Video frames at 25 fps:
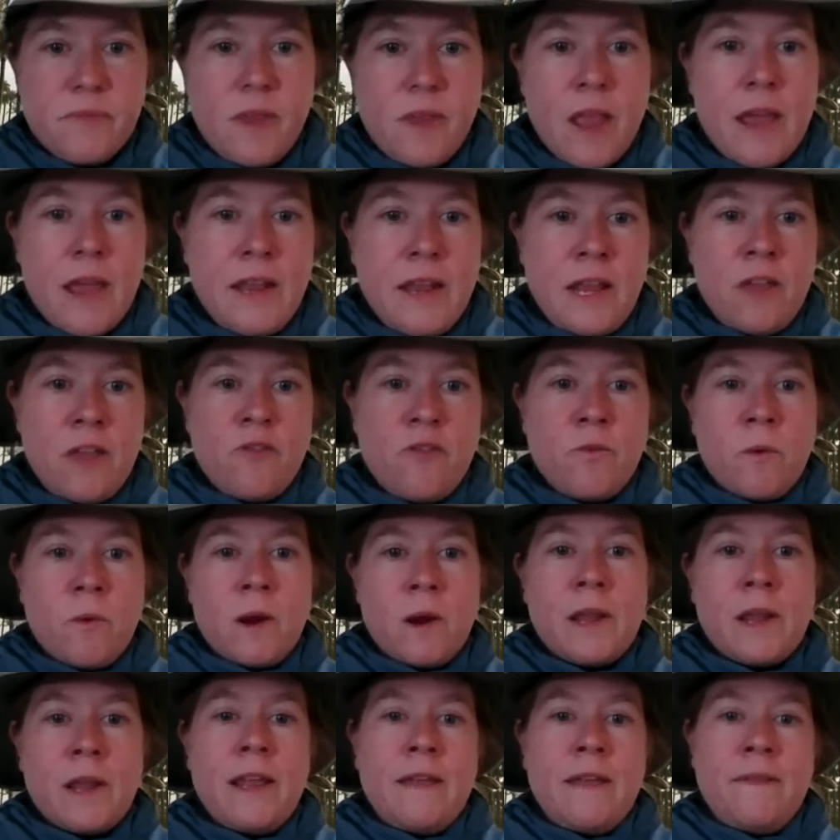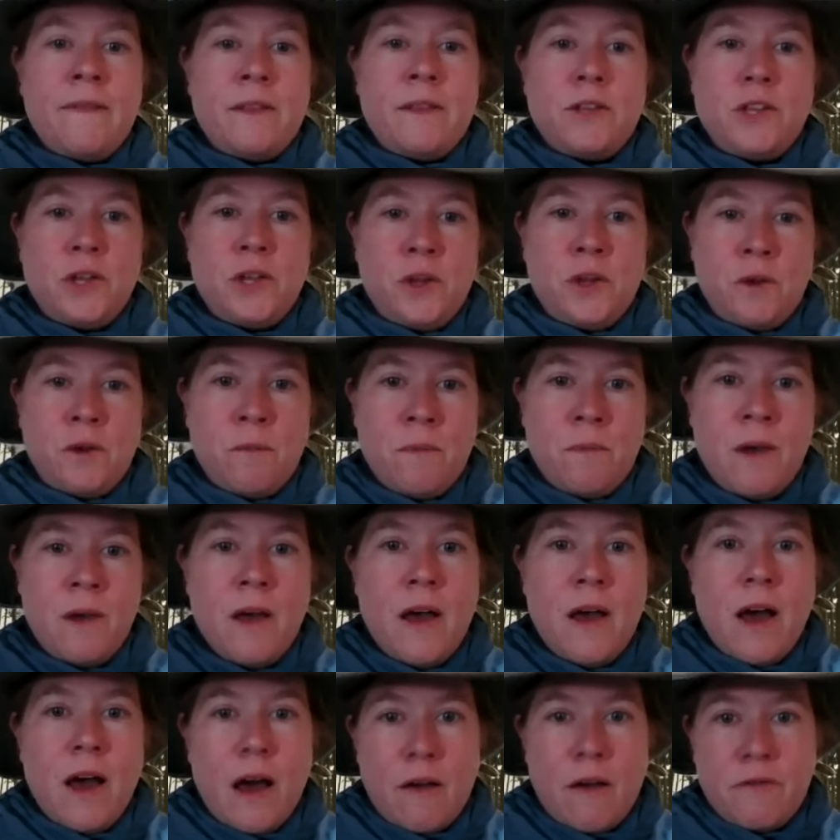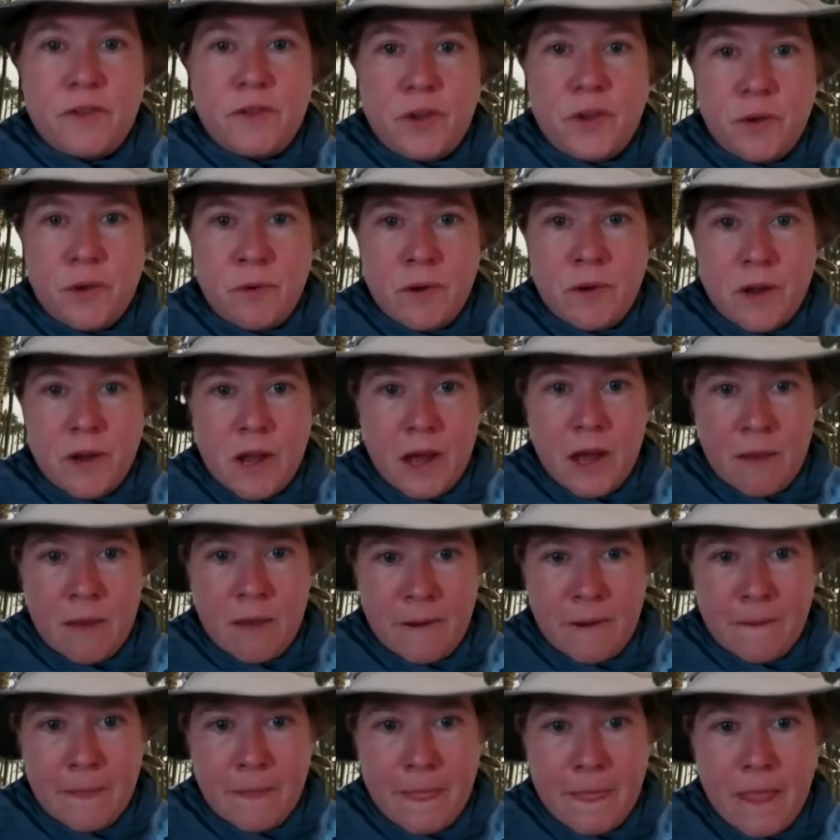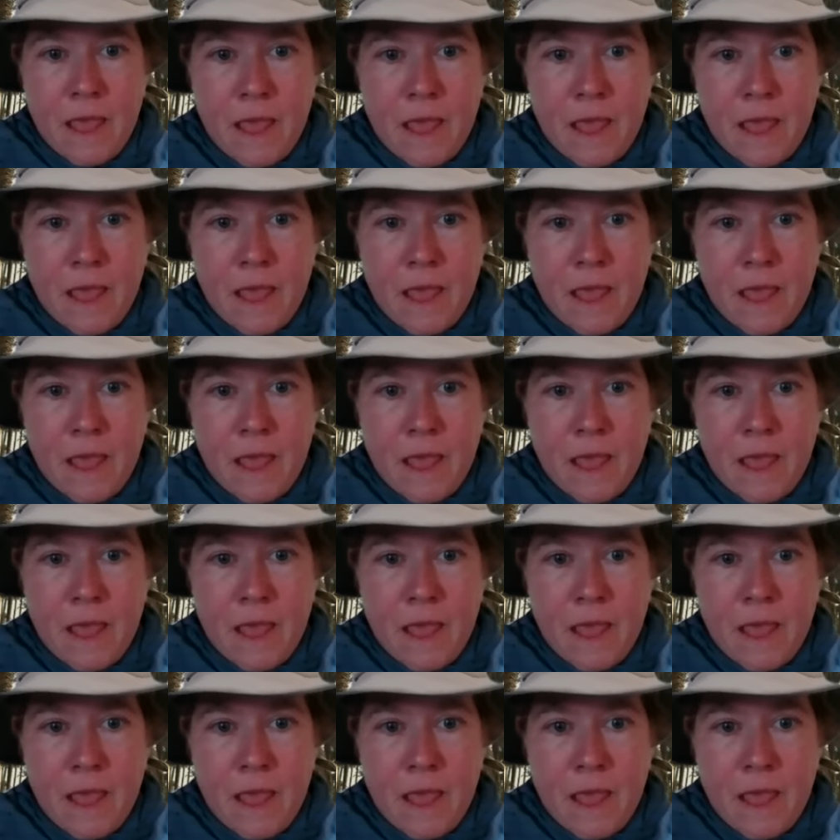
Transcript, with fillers: and he is working in the tomb of Tutankhamun.